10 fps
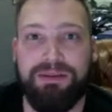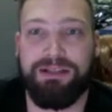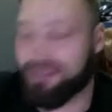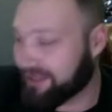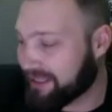me,
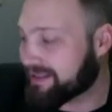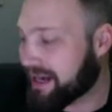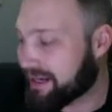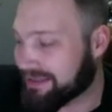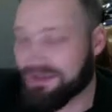utilities.
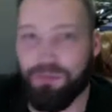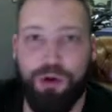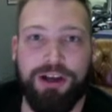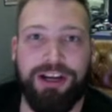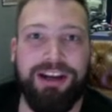I need some
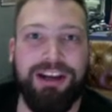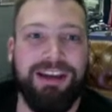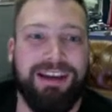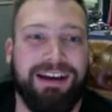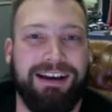water.
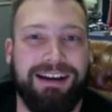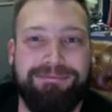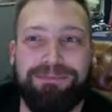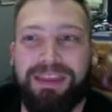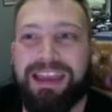
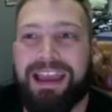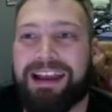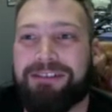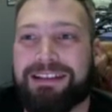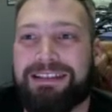
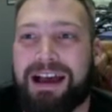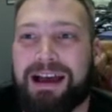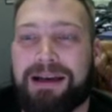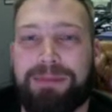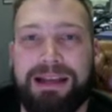Anyways,
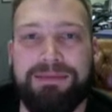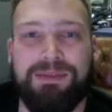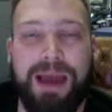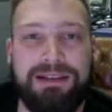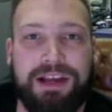my name's
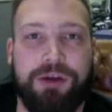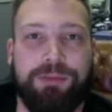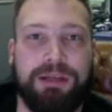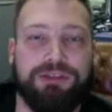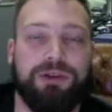Max. I hope
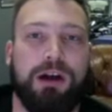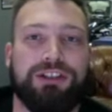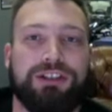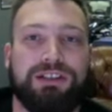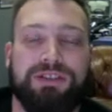you enjoyed
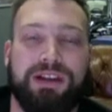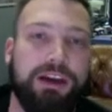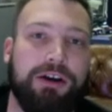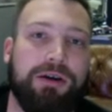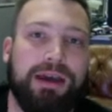watching this
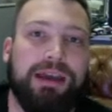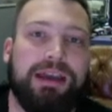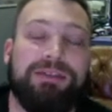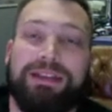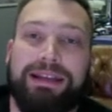video.
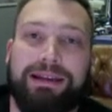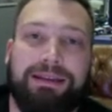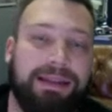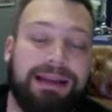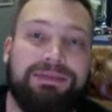If you
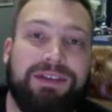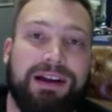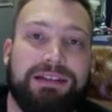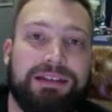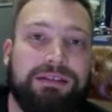didn't, that's
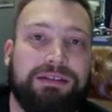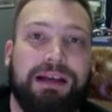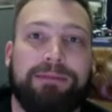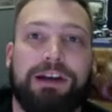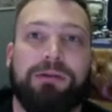fine too.
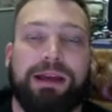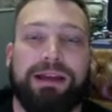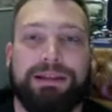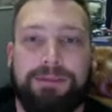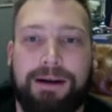Let me know what I
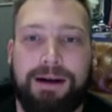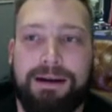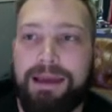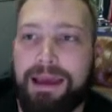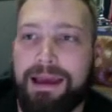did
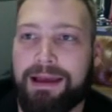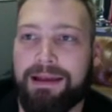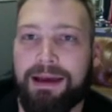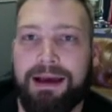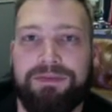wrong,
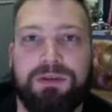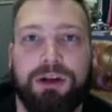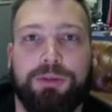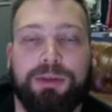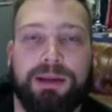and if you
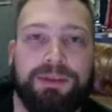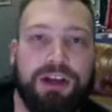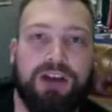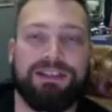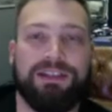want to open up the
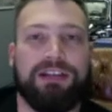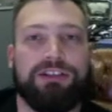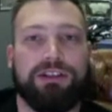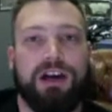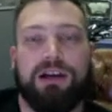
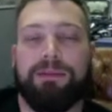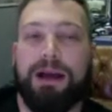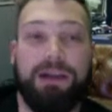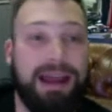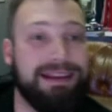conversation and talk
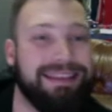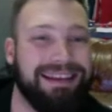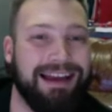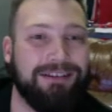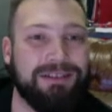about
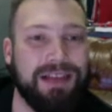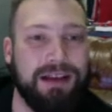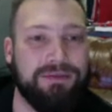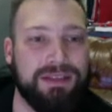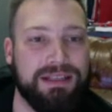anything else
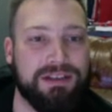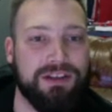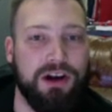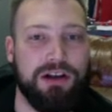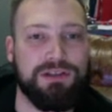out of these
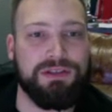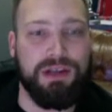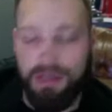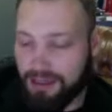cars,